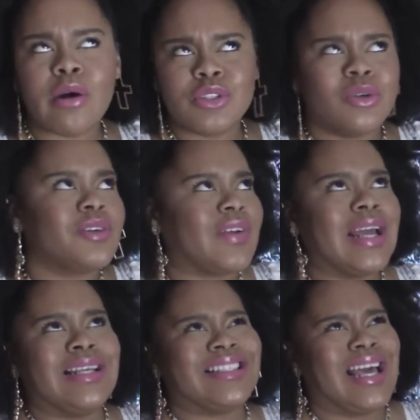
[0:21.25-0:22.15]
else you gonna
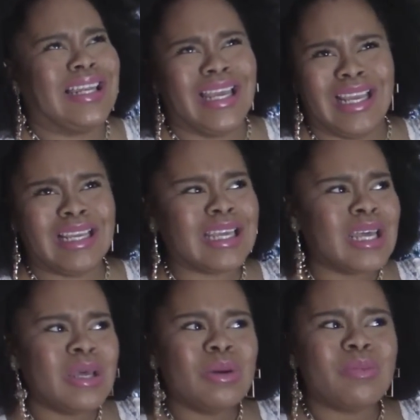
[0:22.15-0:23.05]
find this at? Like,
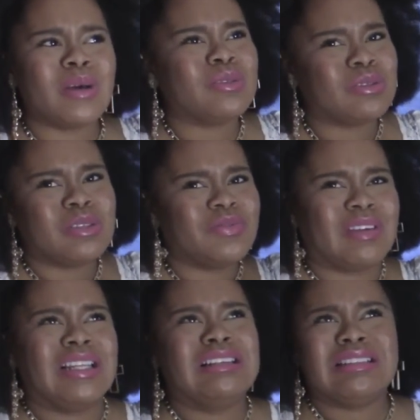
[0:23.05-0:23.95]
where else you gonna
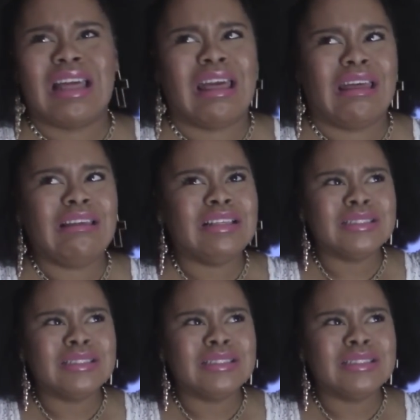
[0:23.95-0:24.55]
find this at?